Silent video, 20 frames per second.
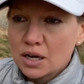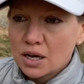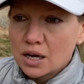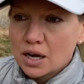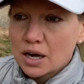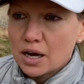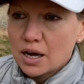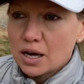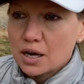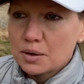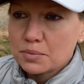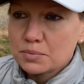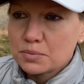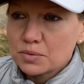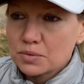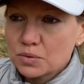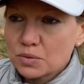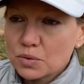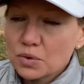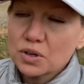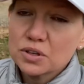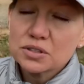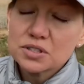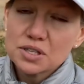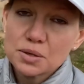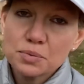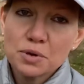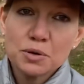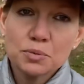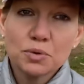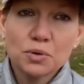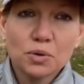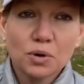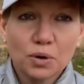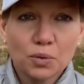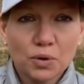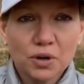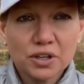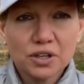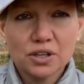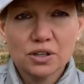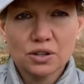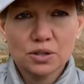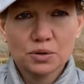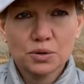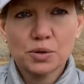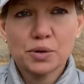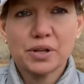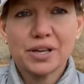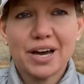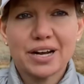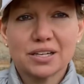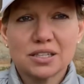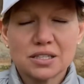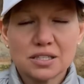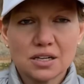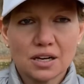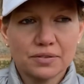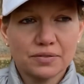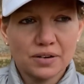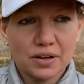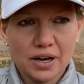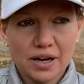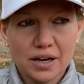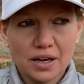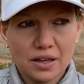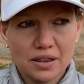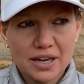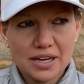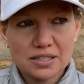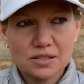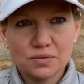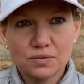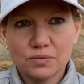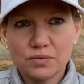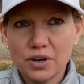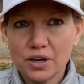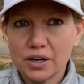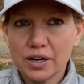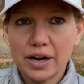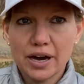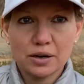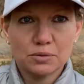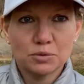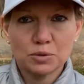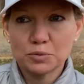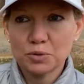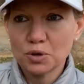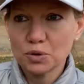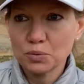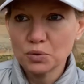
um, well, some people were working through a lot of stuff, and I that's very admirable.